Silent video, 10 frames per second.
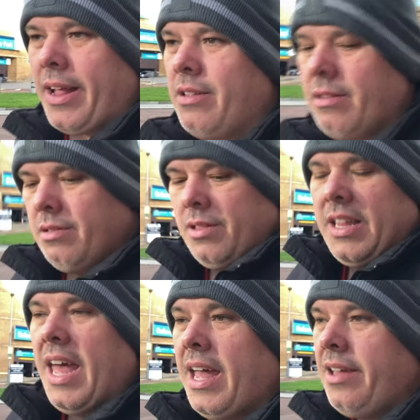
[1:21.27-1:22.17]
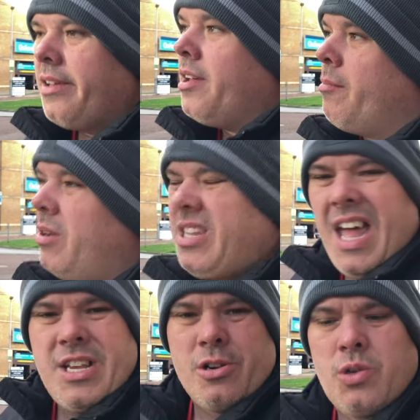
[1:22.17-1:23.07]
in the day. About
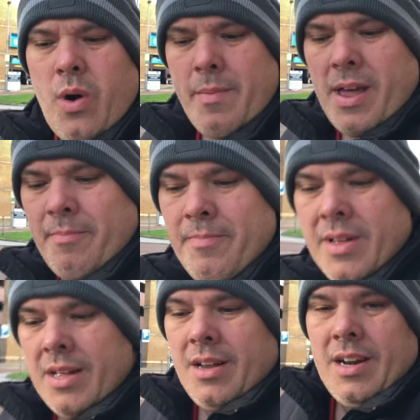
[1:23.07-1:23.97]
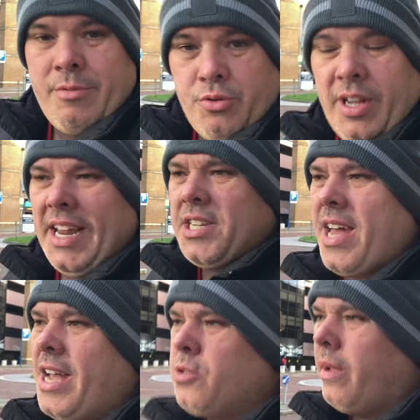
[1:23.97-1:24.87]
10 years ago I met him. He was a really nice
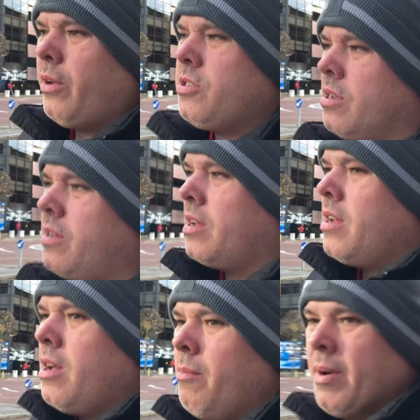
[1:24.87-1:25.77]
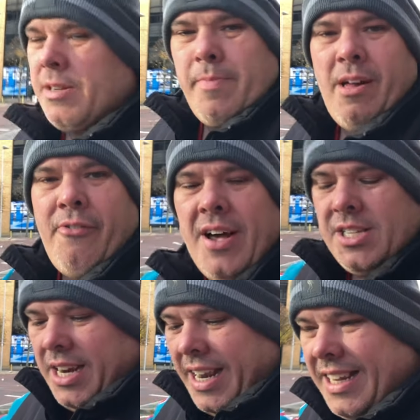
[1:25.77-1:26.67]
guy, so he was. Belfast
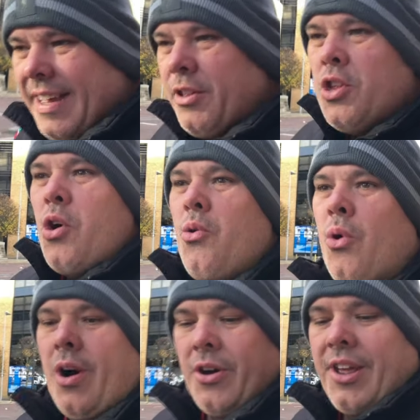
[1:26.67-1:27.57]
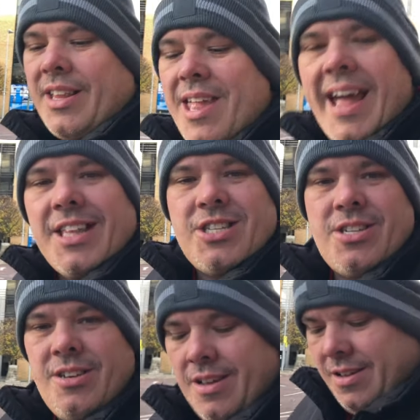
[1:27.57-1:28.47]
tonight, I didn't even know. Could I get tickets?
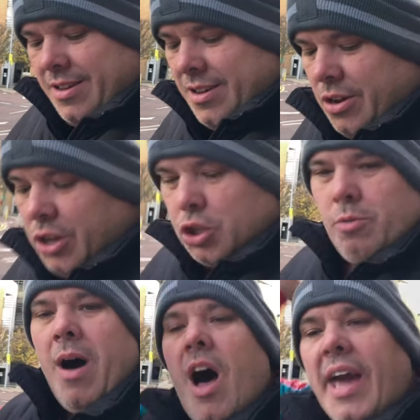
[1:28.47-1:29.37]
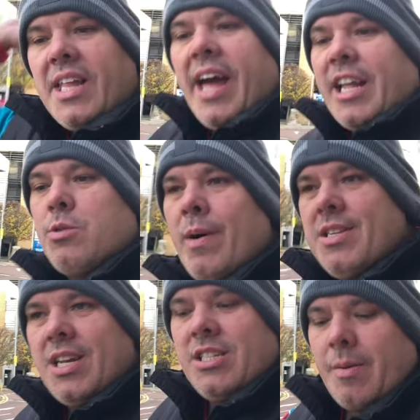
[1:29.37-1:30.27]
Could have sold my hockey tickets and went and
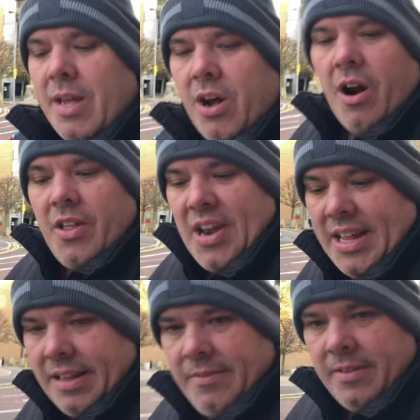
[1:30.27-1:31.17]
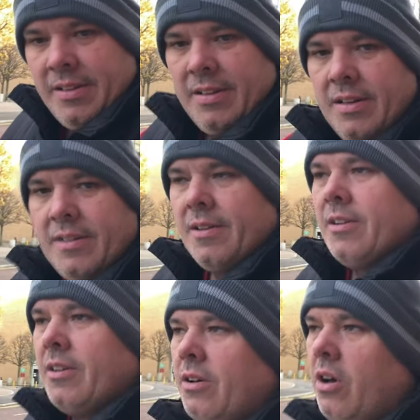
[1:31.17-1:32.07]
seen Jimmy Carr the night.
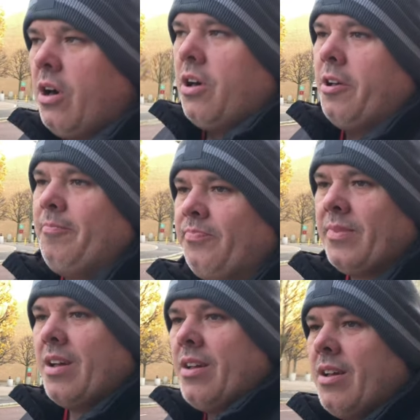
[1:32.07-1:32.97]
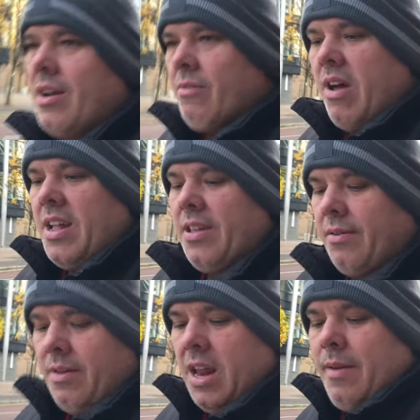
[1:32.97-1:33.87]
Ugh. Right,
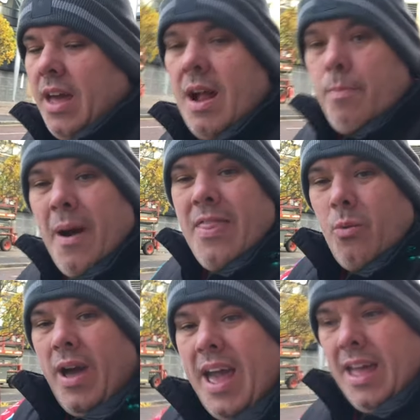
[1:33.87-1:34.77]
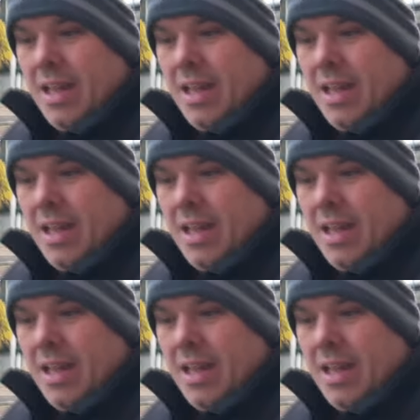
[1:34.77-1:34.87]
anyway, here, by the way,